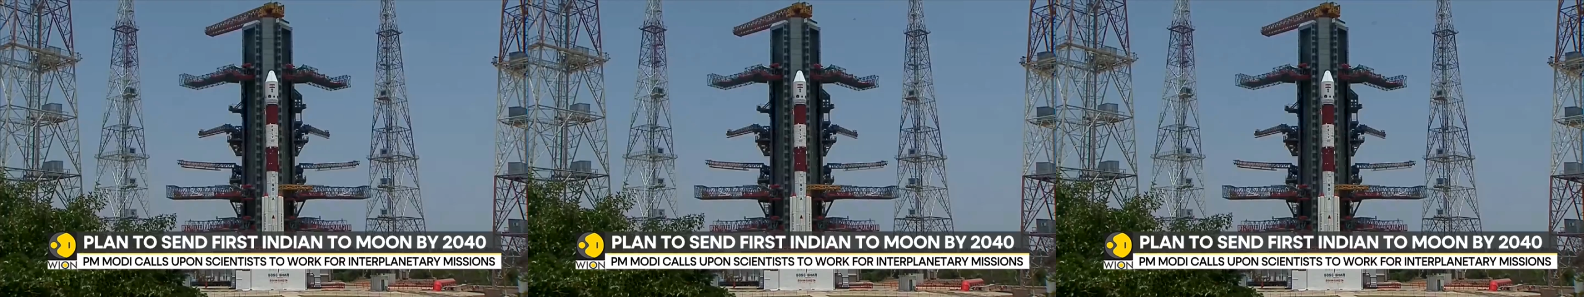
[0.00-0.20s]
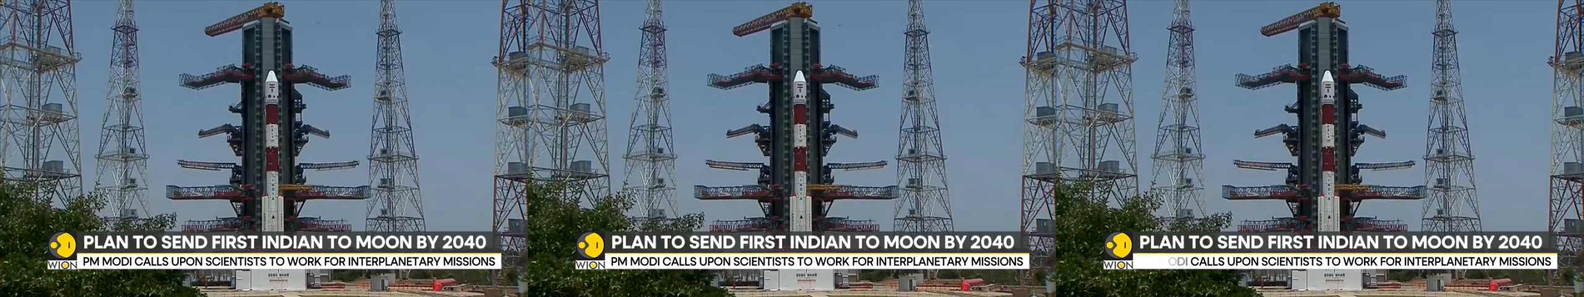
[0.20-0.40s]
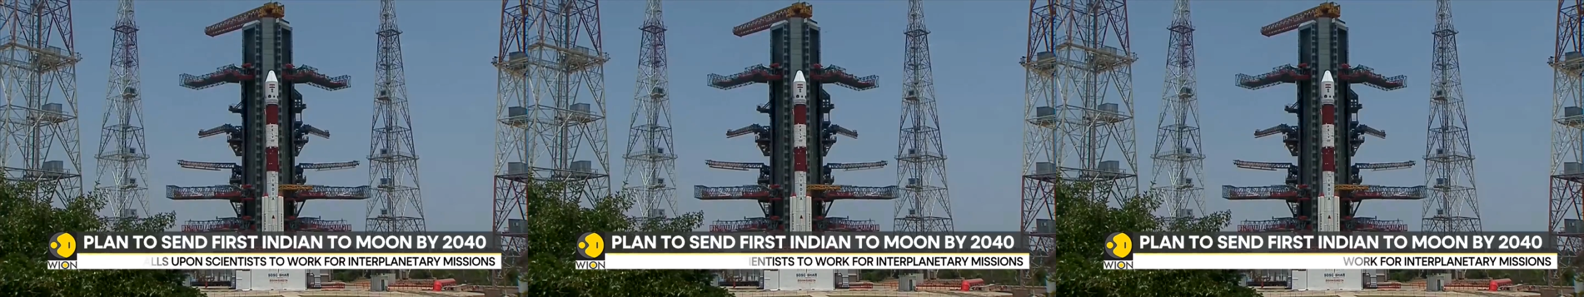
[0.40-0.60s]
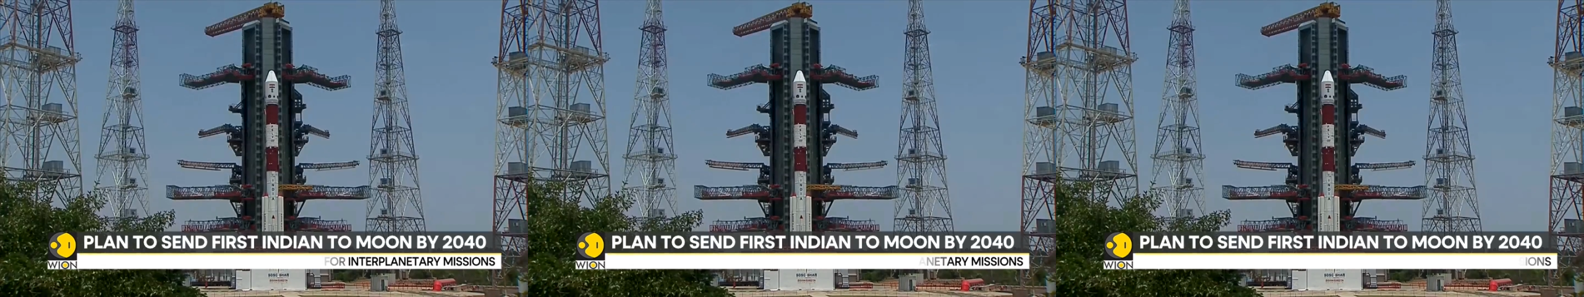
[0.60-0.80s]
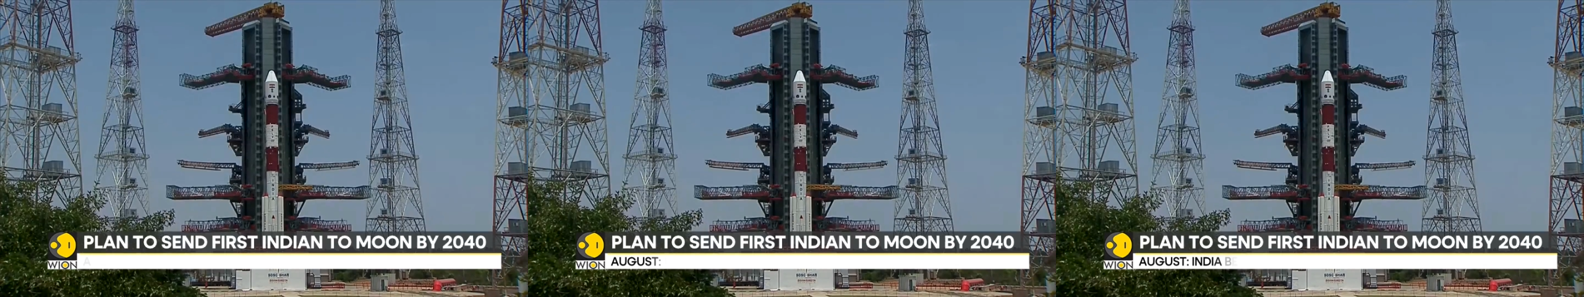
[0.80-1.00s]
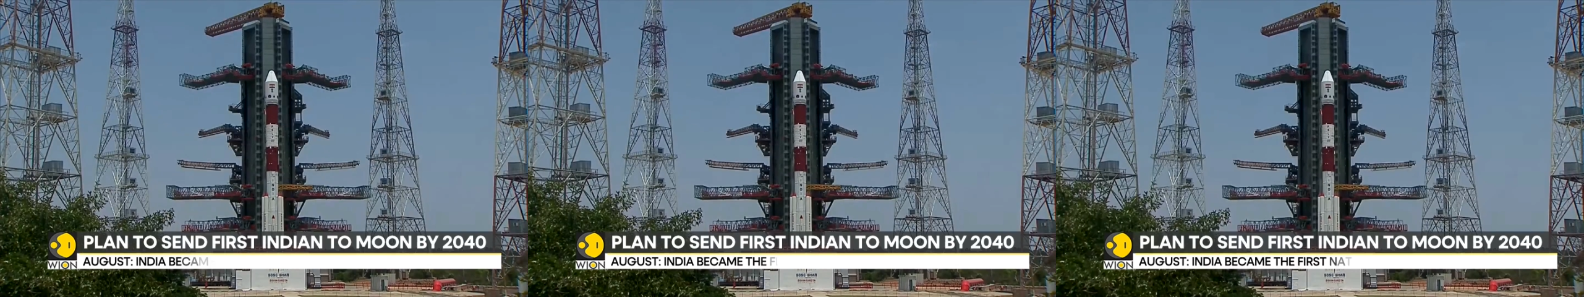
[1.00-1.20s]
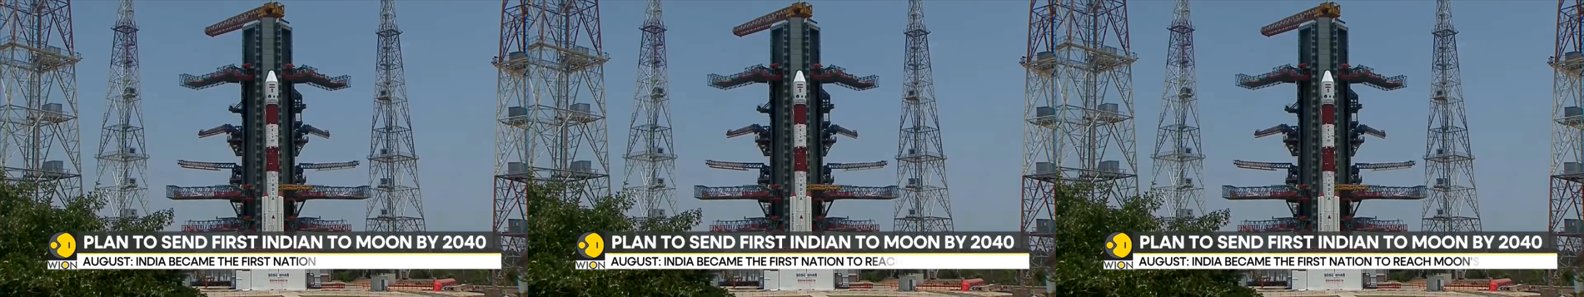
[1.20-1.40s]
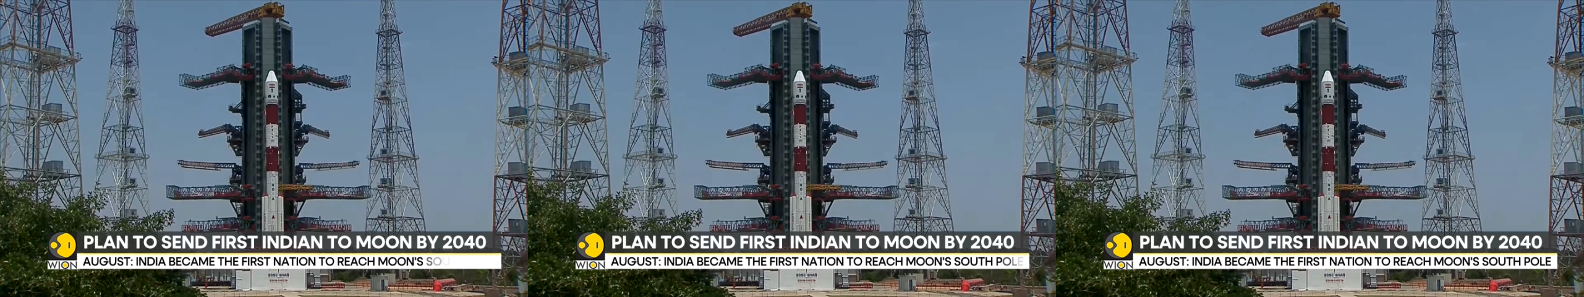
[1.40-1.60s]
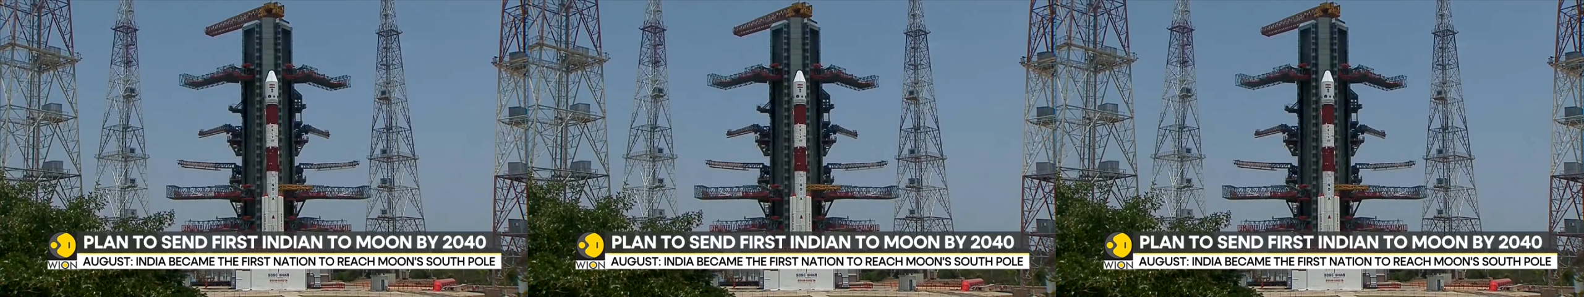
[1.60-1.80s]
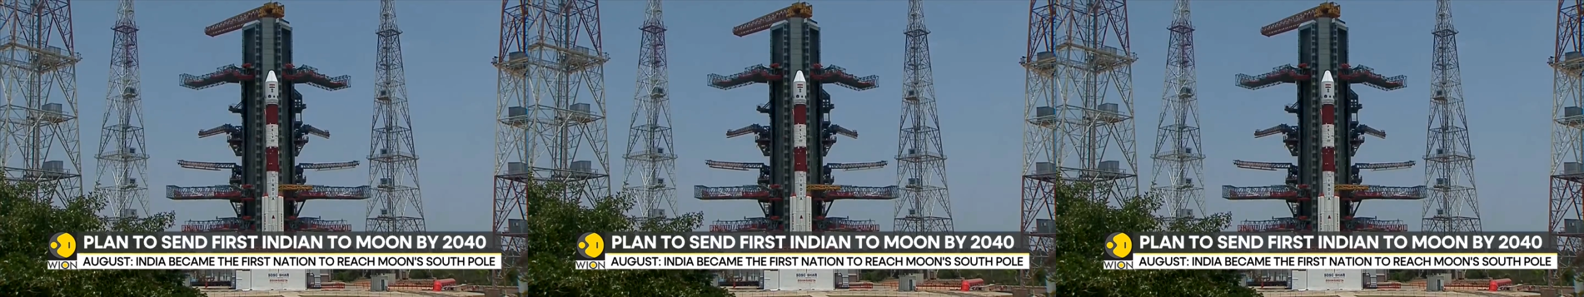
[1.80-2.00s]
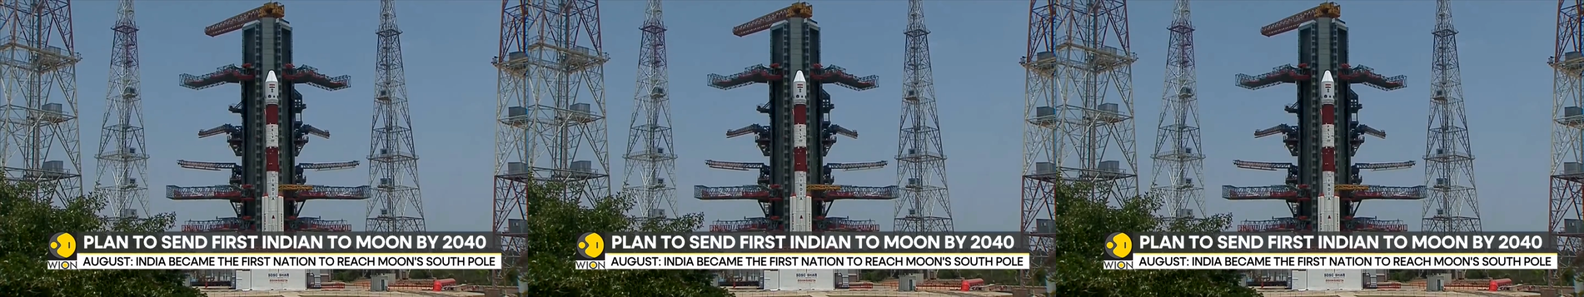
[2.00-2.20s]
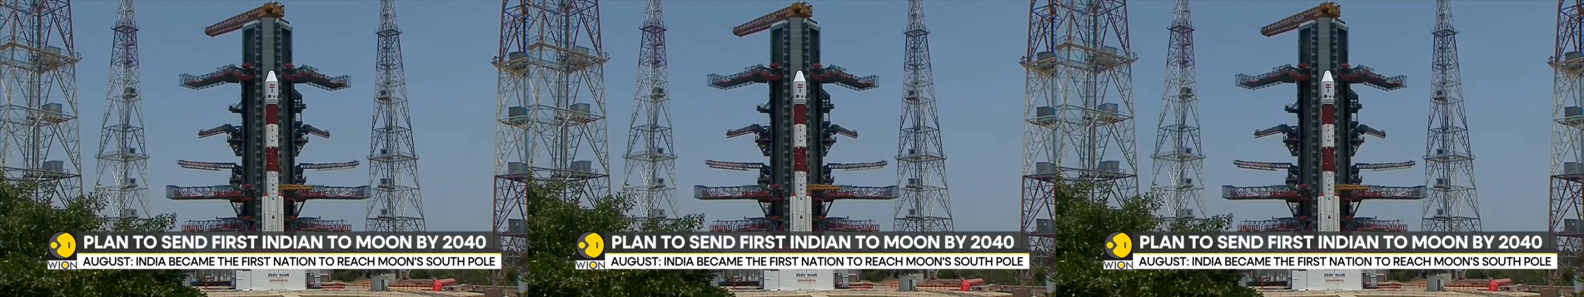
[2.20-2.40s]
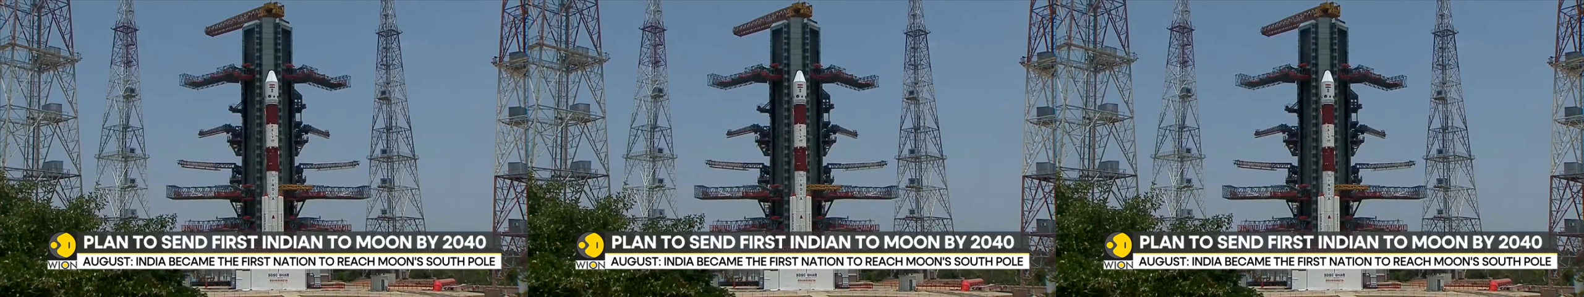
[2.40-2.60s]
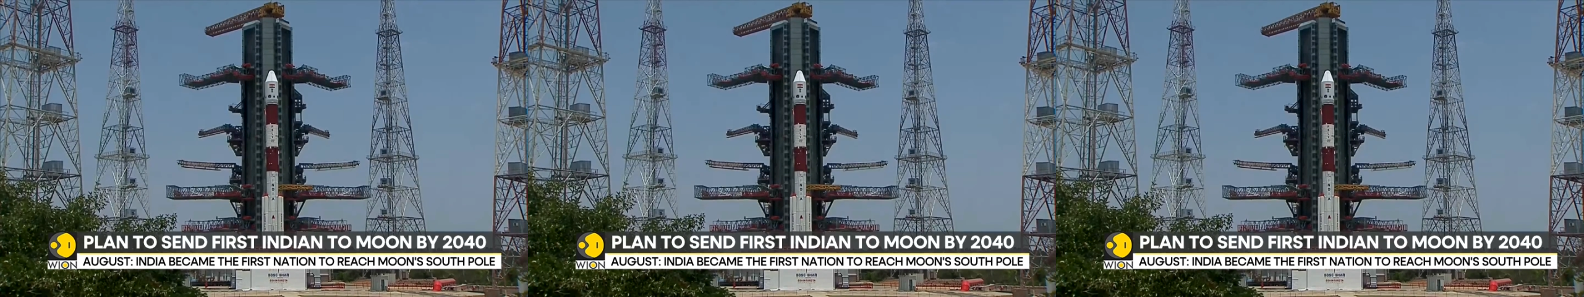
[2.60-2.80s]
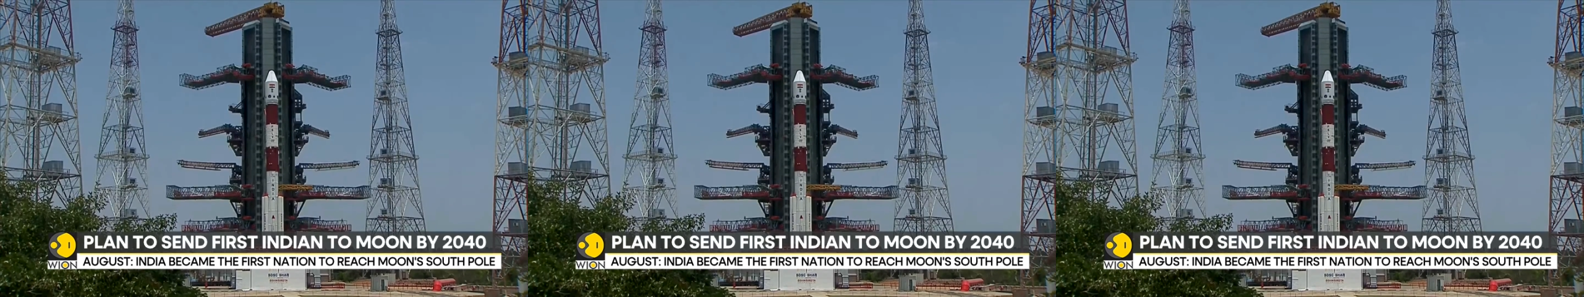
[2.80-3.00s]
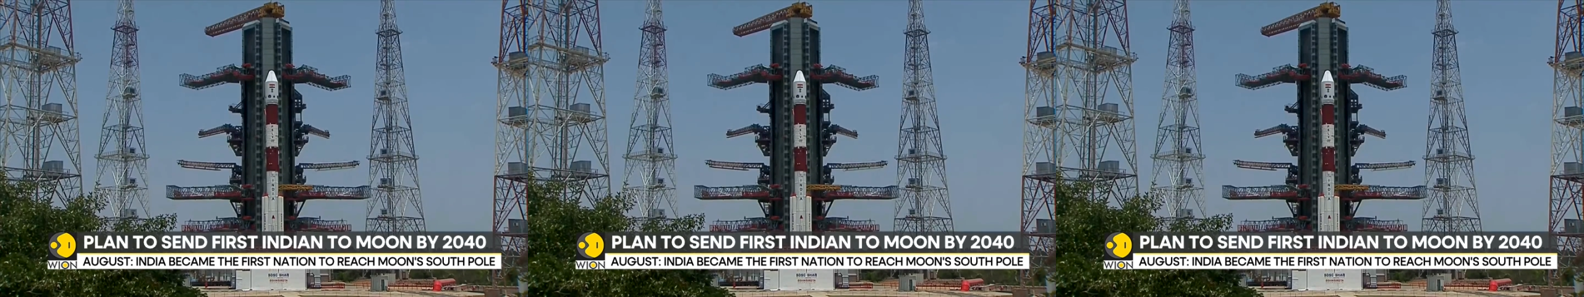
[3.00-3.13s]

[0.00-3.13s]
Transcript: Nobody's mouth can be seen.